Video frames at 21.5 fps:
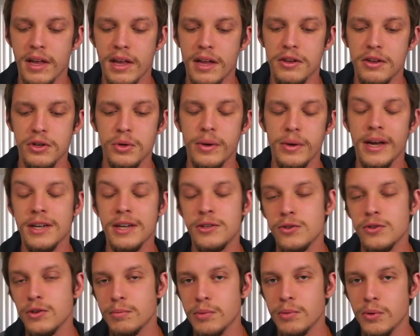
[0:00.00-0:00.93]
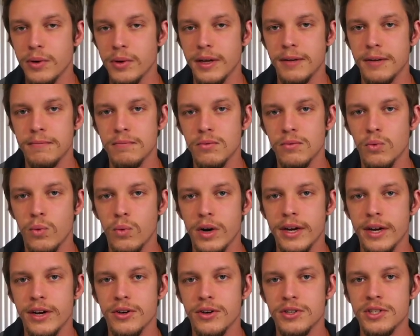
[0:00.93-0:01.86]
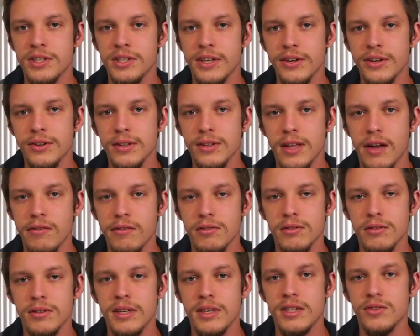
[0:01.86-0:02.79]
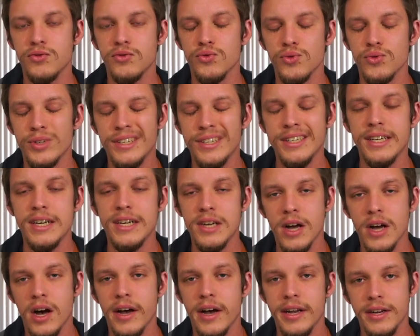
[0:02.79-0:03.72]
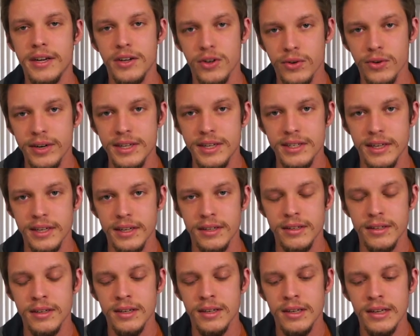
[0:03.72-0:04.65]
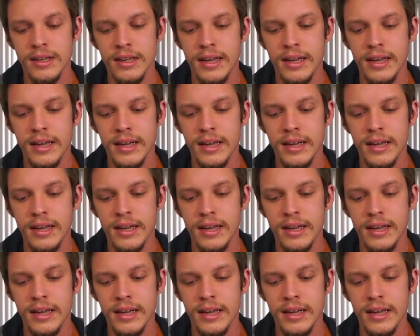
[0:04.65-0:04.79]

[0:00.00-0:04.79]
and you get to a point where your skill level is really not increasing